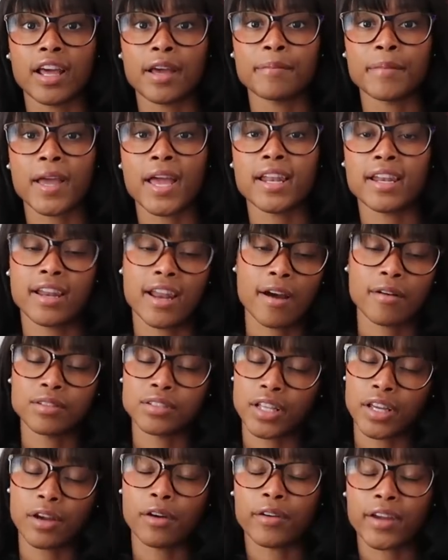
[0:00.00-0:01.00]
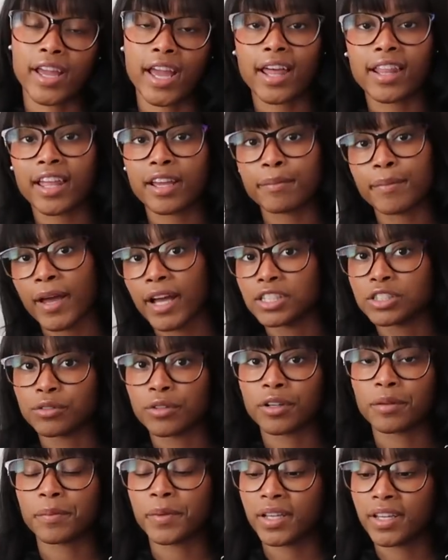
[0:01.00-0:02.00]
I made, and I was like, okay, I like
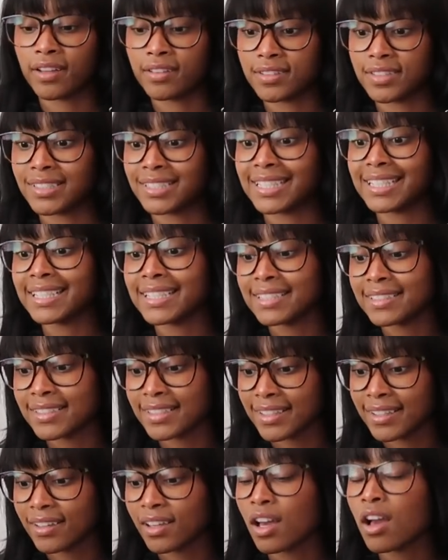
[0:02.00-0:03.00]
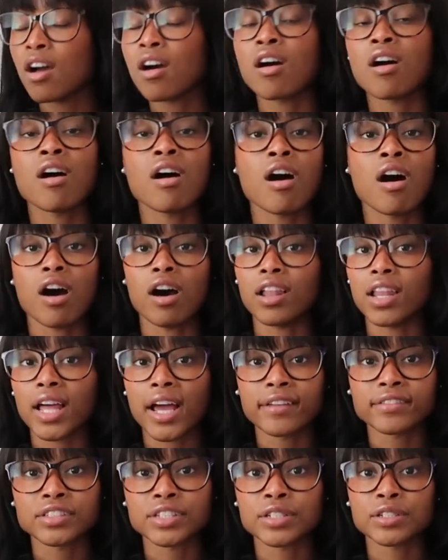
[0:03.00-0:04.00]
patchwork because it's easy. All I
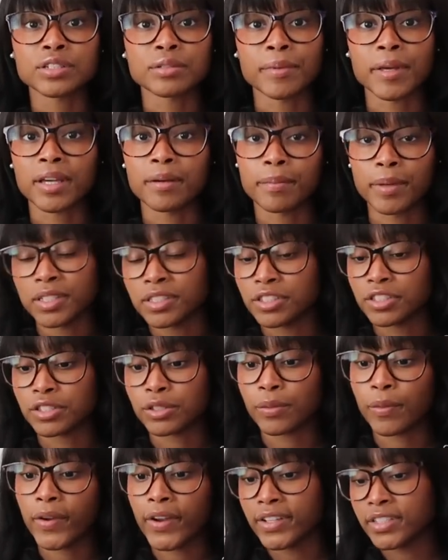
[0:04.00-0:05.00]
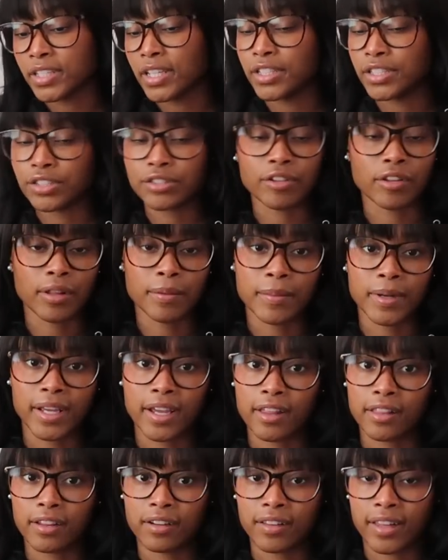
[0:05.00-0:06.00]
have to do is make a bunch of squares and sew them
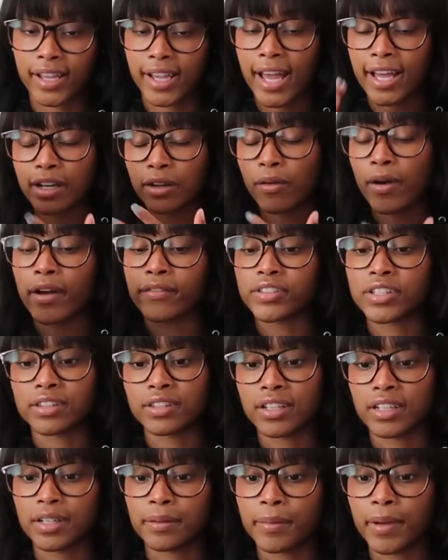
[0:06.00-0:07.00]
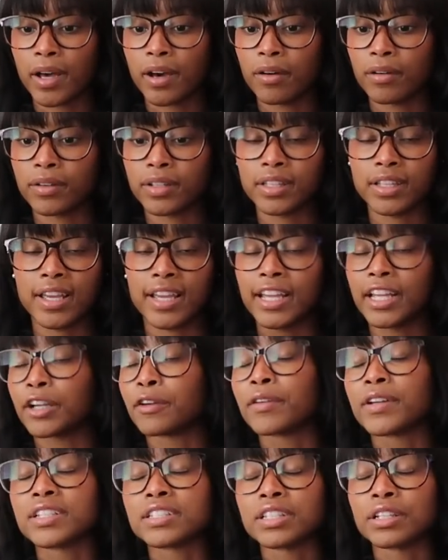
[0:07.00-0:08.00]
together. Like, I don't have to think about
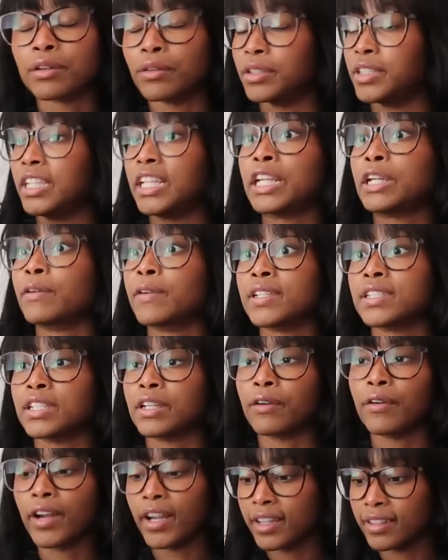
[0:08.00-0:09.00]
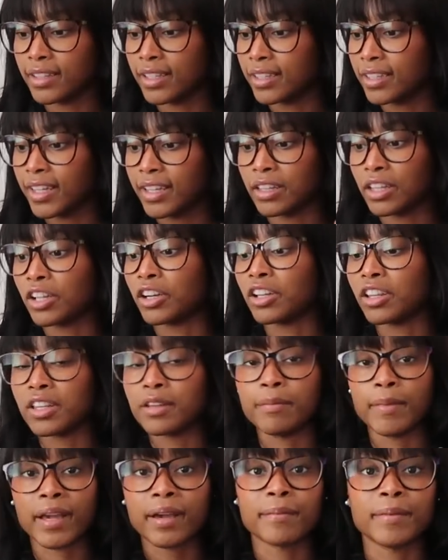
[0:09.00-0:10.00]
increasing or decreasing or anything. Like,
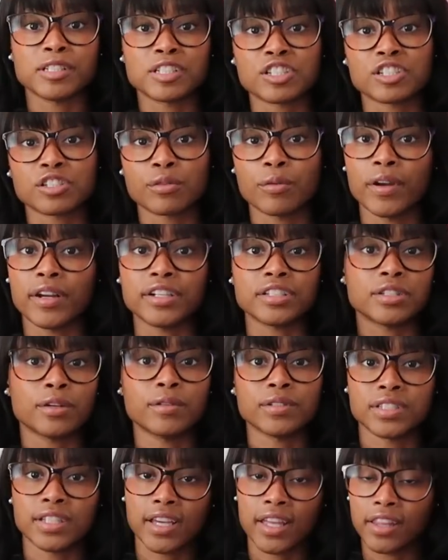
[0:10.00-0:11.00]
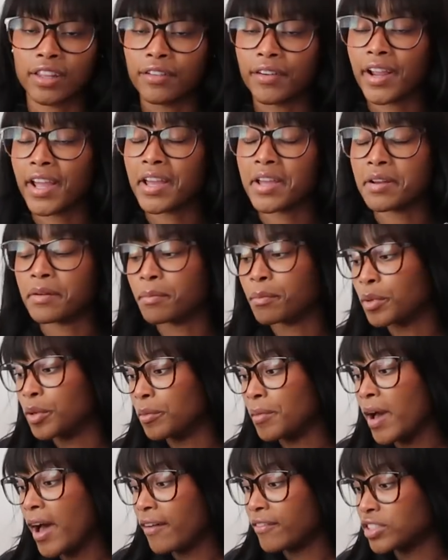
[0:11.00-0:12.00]
literally make a bunch of squares, sew it together, and
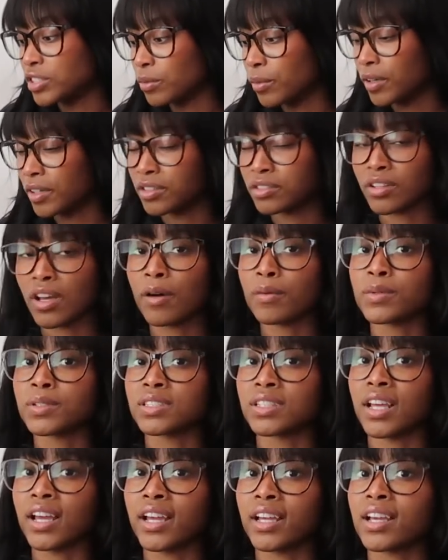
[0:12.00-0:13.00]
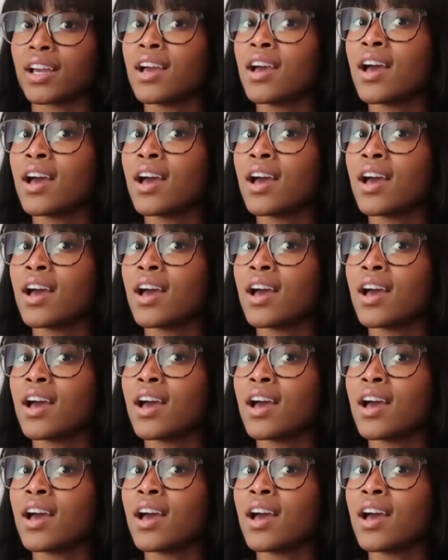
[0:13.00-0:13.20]
boom, I have a sweater. So I was like,